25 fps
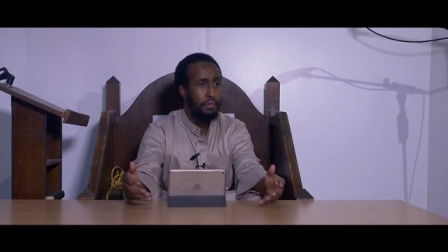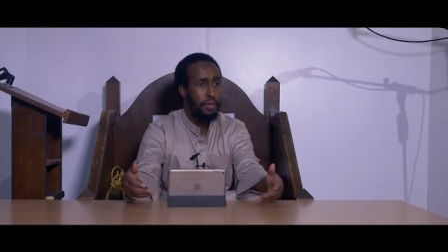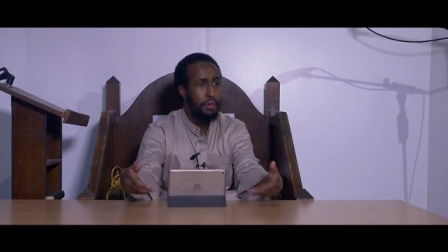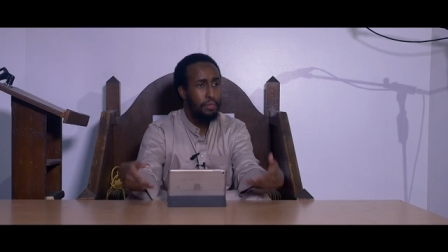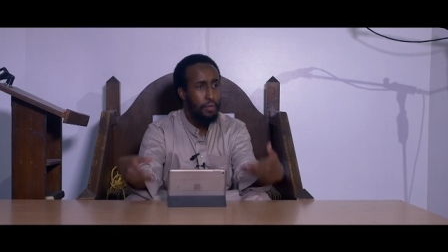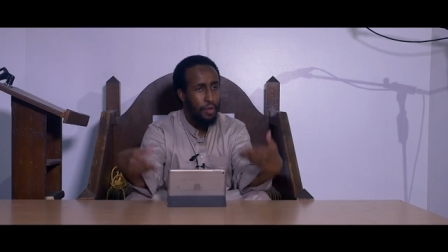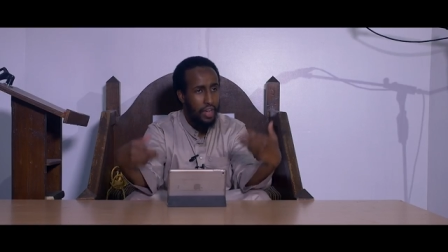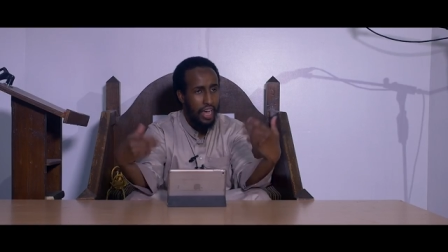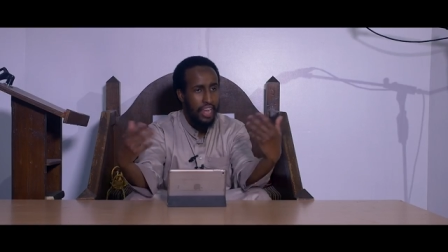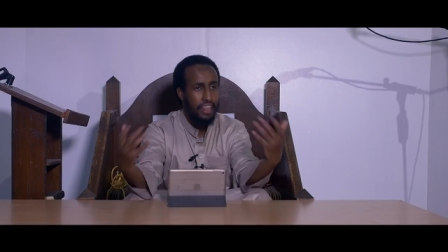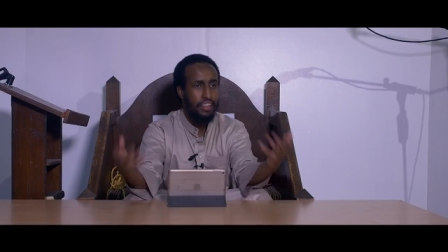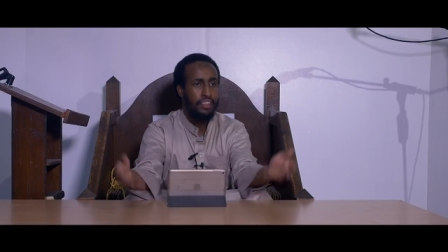
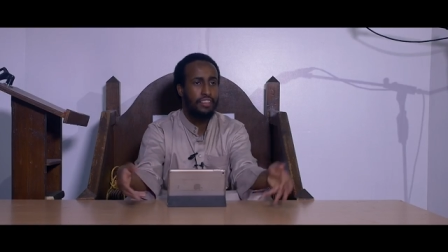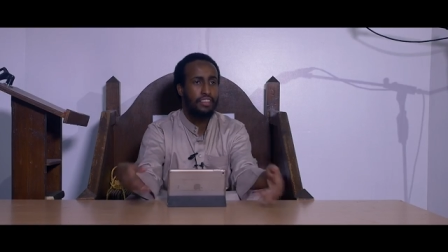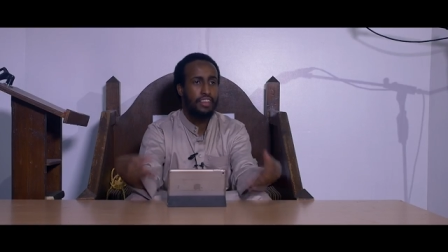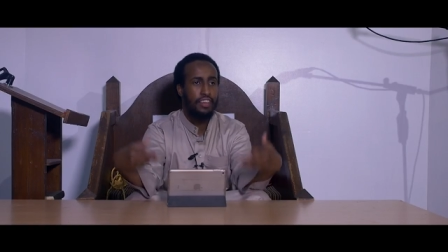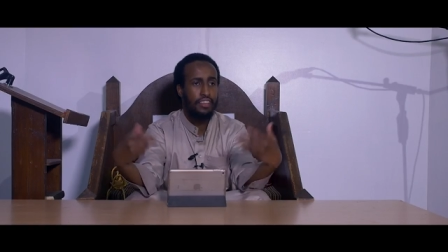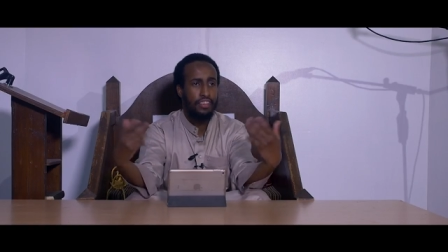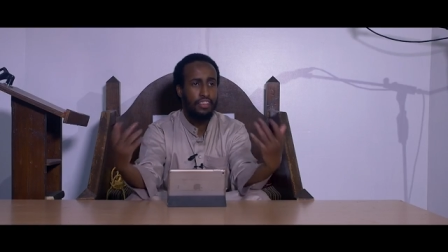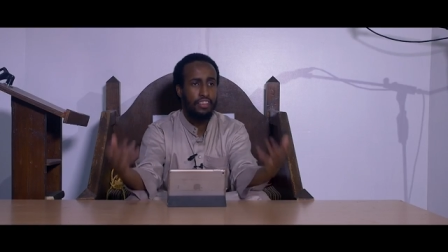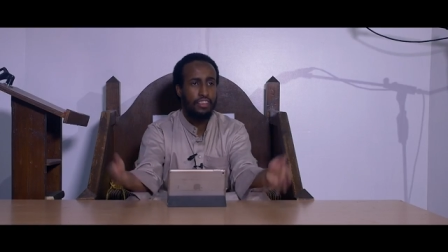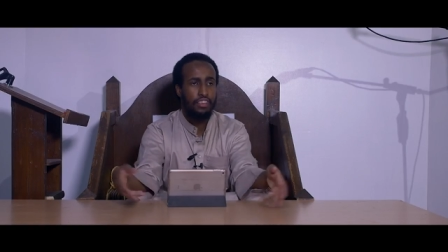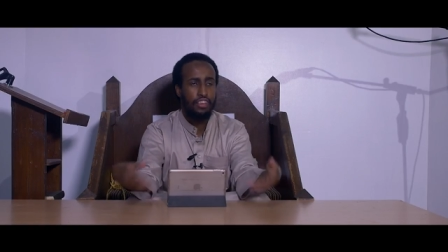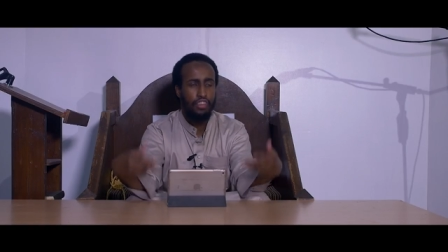People can
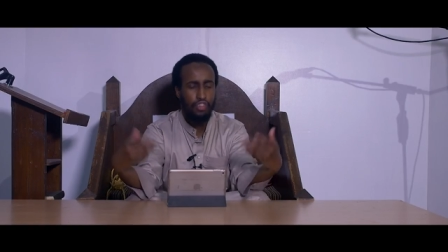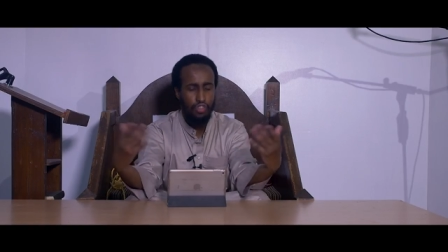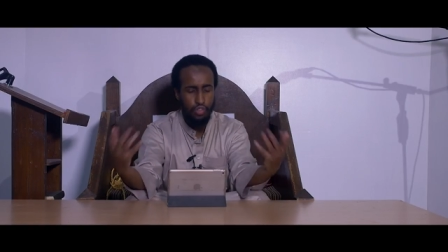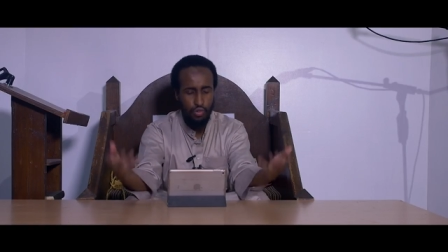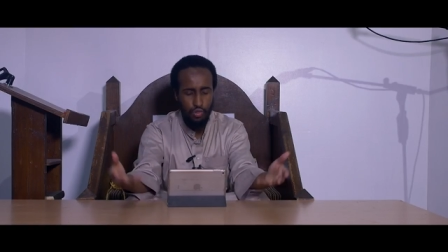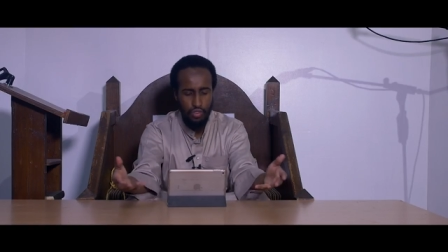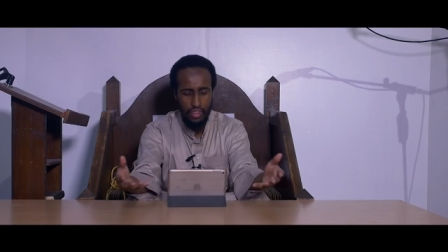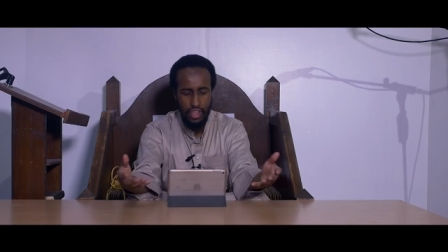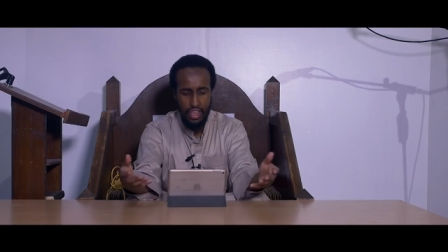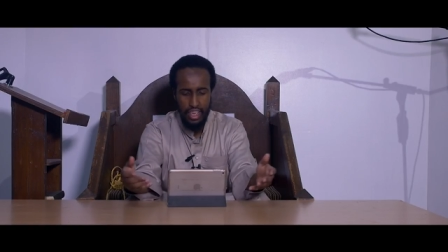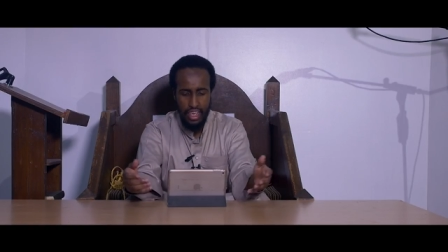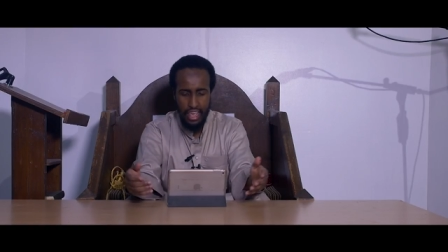discuss these
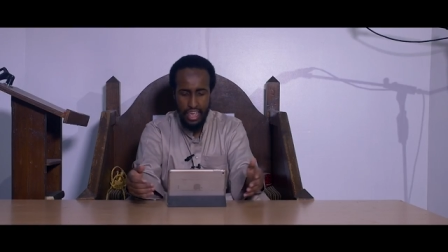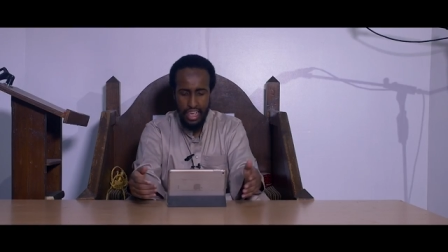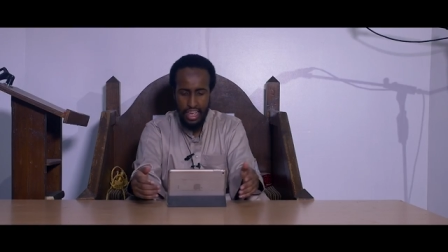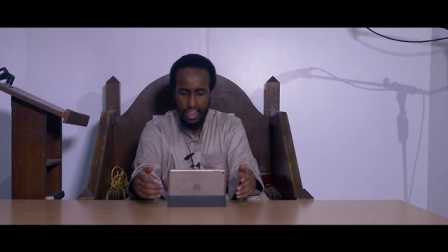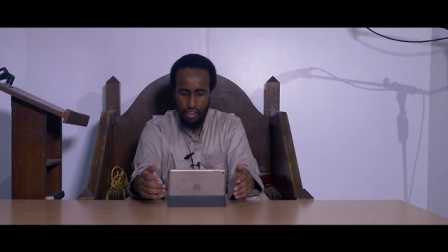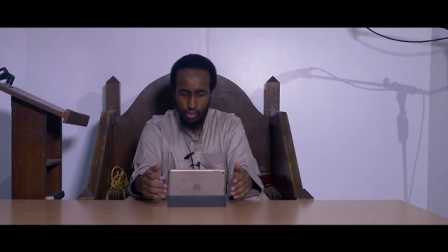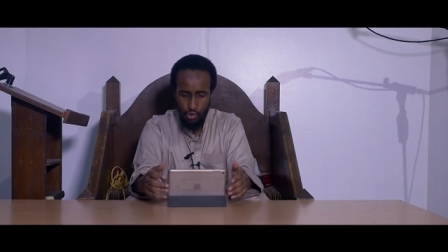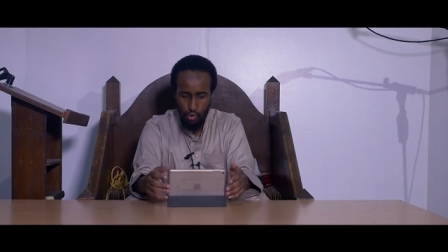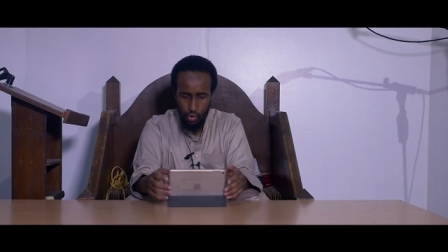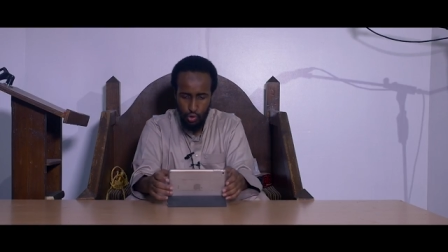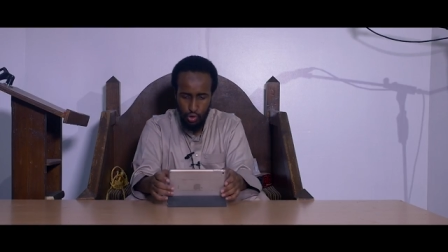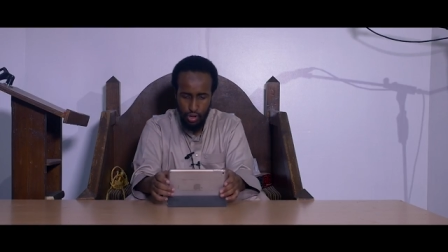issues
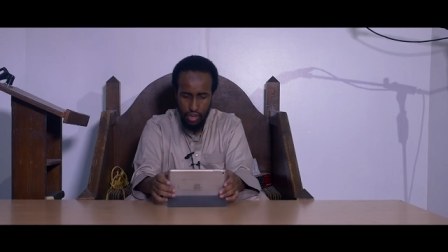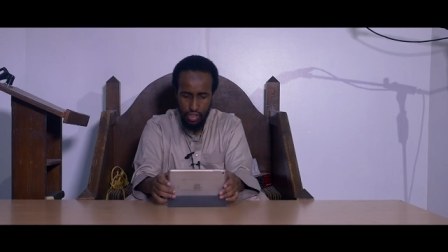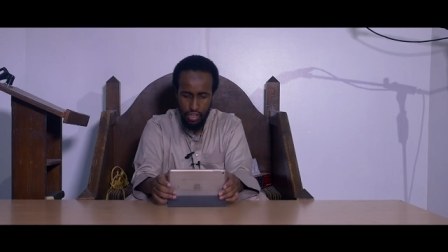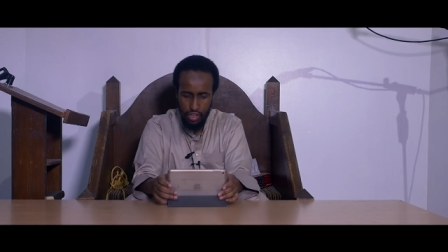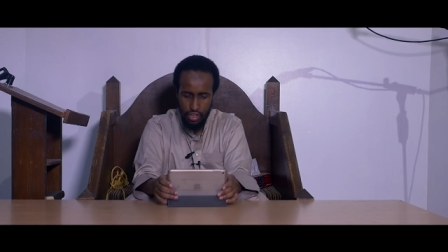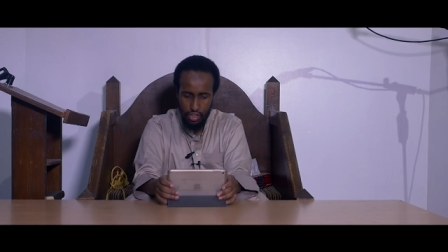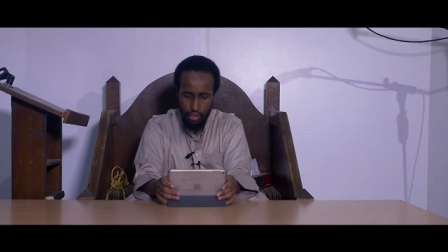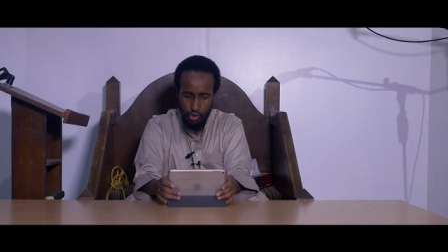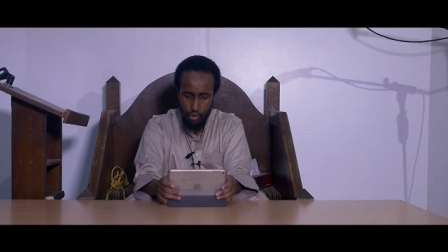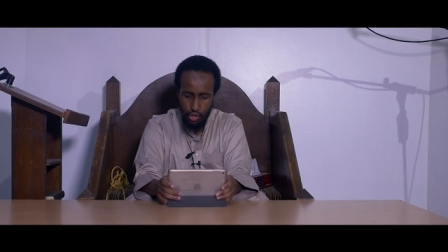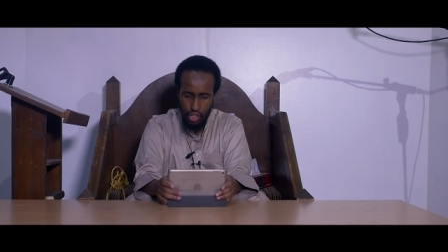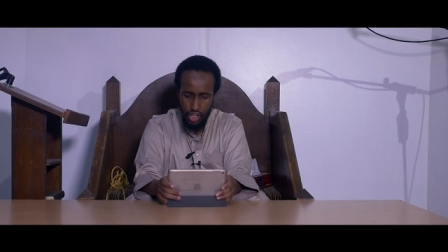and talk
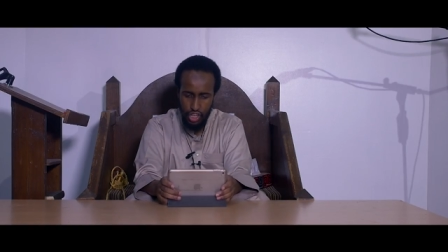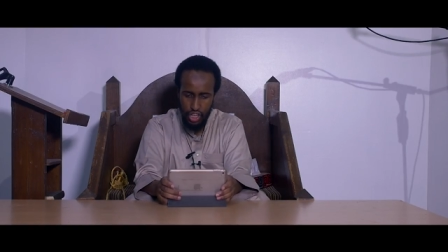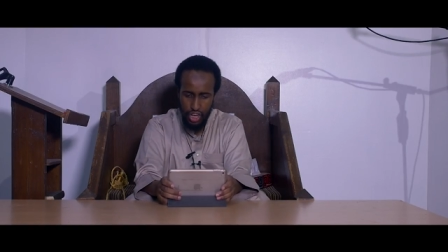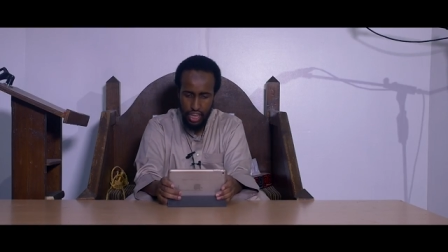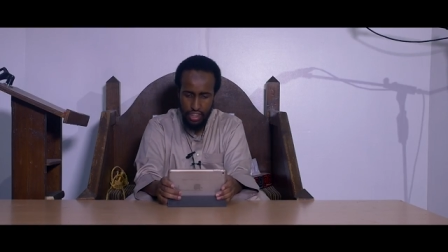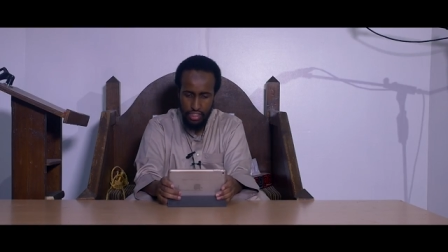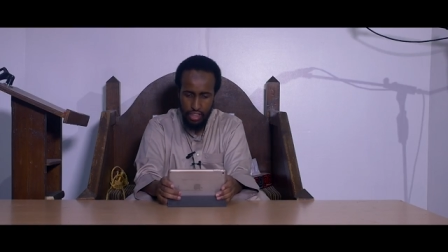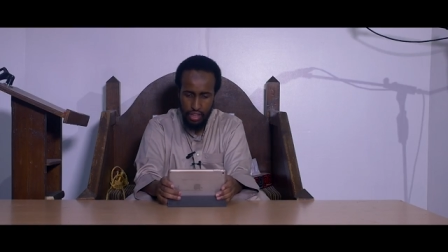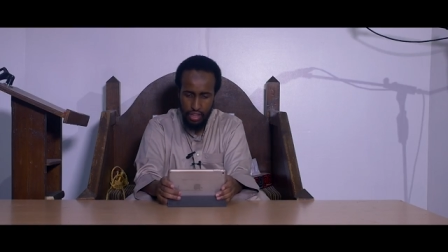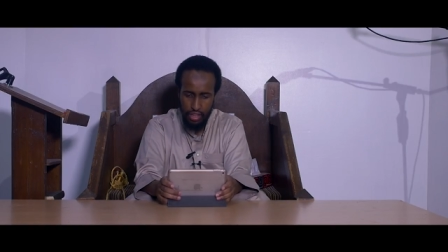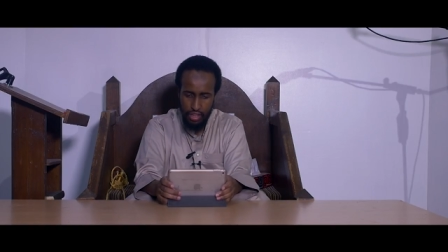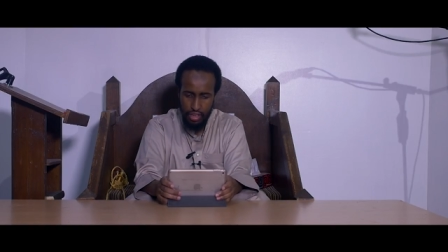to each
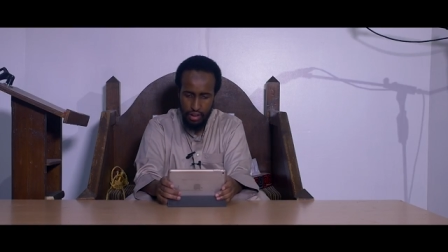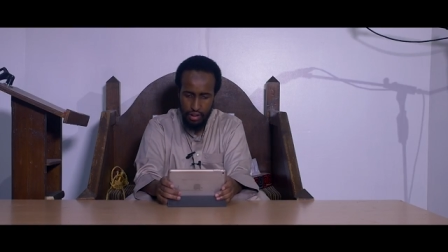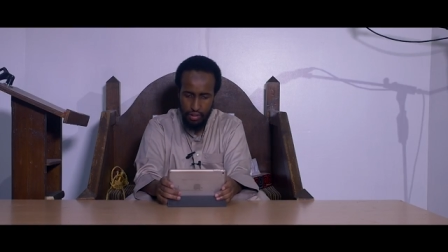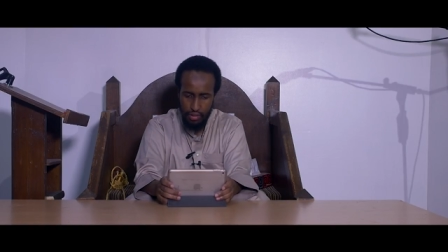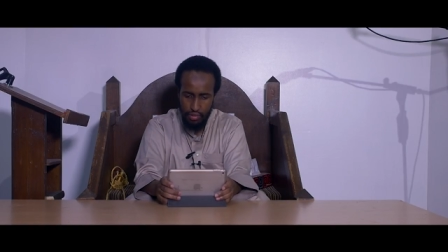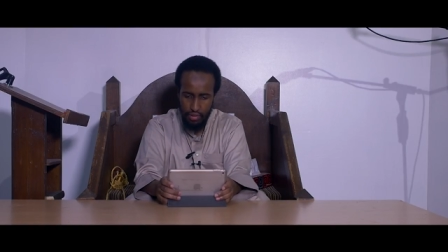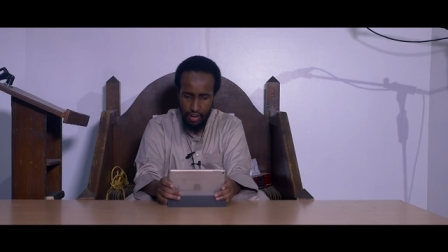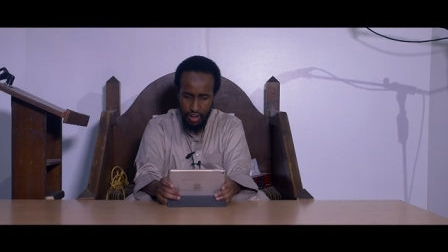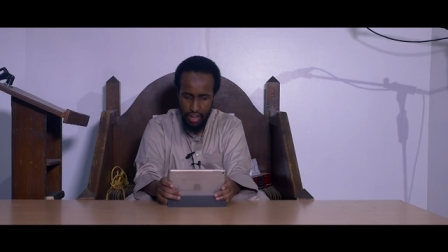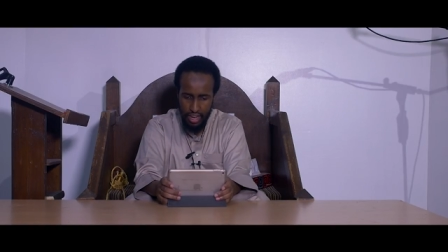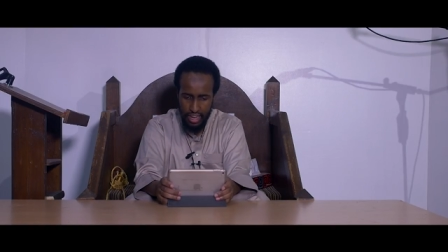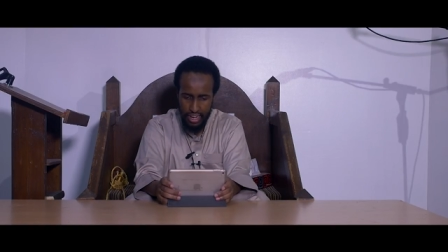other
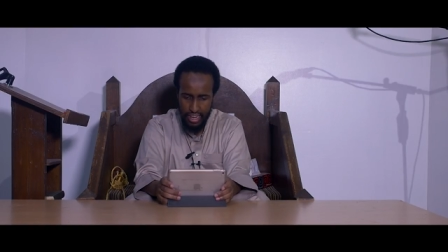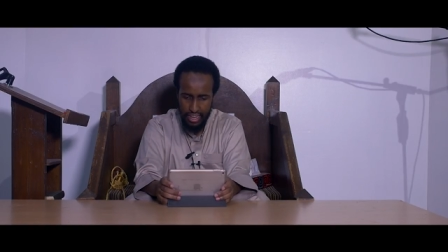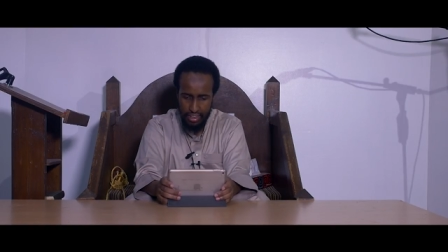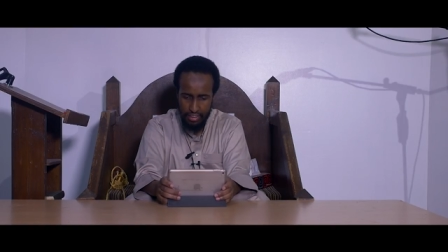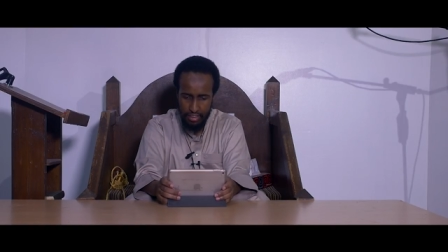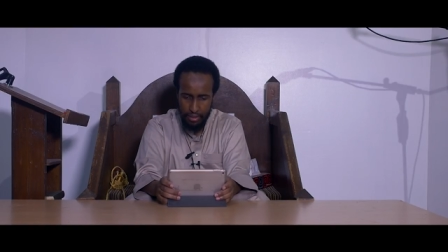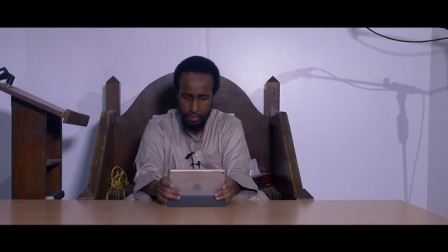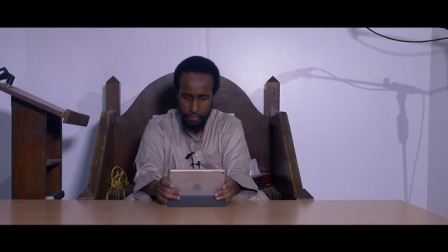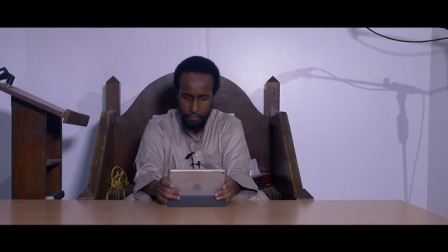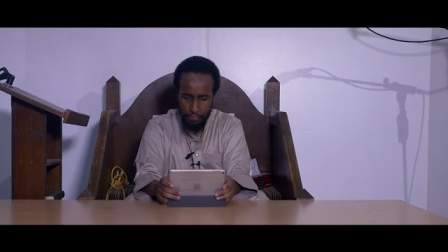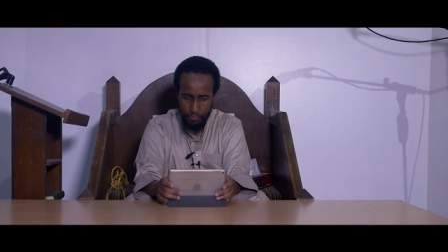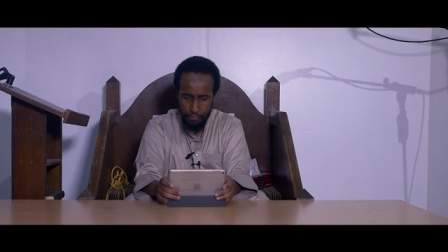regarding it.